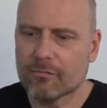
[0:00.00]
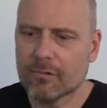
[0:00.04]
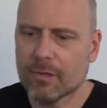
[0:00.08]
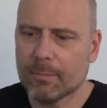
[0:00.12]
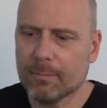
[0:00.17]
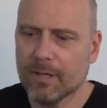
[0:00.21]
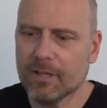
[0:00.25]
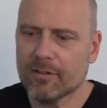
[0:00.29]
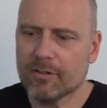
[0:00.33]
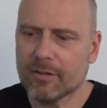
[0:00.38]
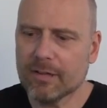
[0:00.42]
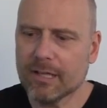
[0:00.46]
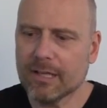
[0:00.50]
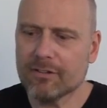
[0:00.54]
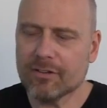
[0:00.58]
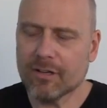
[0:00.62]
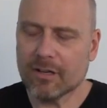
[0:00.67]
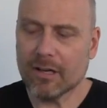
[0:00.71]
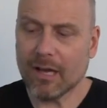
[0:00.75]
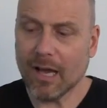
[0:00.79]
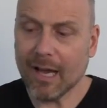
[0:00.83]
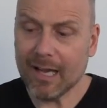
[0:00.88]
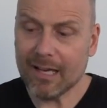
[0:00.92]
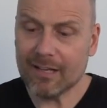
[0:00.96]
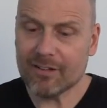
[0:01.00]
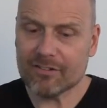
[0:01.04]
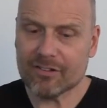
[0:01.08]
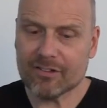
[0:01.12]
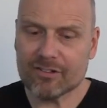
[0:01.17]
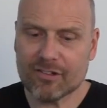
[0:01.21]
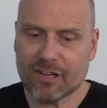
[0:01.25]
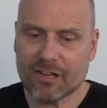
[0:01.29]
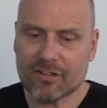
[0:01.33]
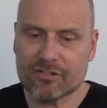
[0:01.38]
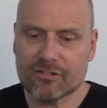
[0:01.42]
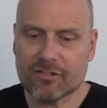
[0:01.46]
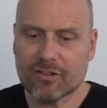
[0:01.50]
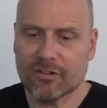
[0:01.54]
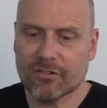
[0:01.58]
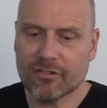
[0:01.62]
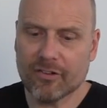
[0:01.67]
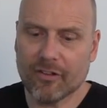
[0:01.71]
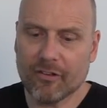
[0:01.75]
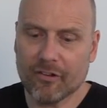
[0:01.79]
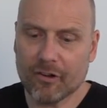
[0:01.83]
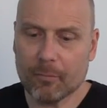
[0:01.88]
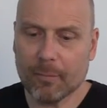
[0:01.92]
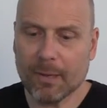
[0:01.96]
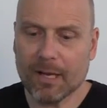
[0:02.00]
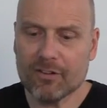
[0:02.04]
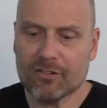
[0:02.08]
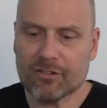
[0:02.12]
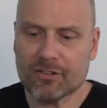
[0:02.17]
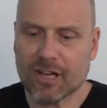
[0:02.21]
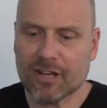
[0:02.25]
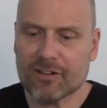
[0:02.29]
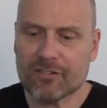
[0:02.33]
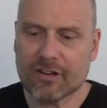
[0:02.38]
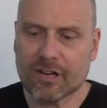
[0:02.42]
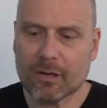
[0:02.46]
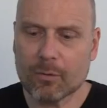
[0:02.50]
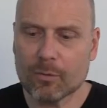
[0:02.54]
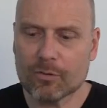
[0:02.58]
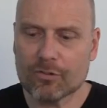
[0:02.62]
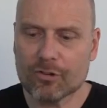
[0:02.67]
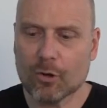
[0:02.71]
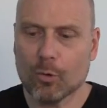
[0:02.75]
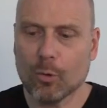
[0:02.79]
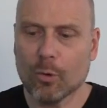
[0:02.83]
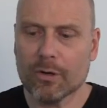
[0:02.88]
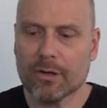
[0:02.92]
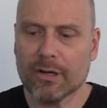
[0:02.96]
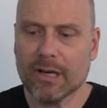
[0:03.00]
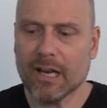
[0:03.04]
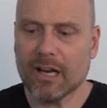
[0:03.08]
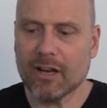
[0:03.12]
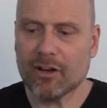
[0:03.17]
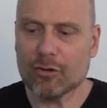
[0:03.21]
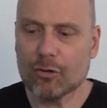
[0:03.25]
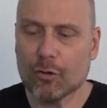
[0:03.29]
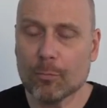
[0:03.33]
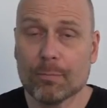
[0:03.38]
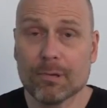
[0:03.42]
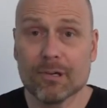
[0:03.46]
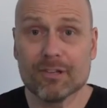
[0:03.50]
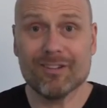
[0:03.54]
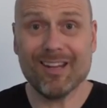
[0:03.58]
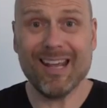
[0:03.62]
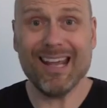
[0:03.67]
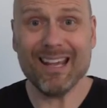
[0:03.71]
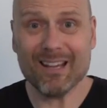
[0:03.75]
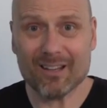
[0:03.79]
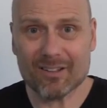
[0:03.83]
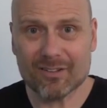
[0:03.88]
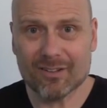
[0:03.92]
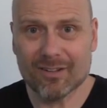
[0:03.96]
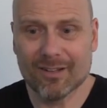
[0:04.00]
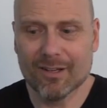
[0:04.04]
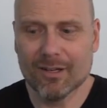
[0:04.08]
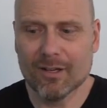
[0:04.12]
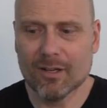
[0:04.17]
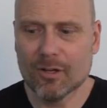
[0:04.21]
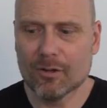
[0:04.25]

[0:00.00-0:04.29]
repeatedly denied suggestions that the debate scheduling was coordinated to protect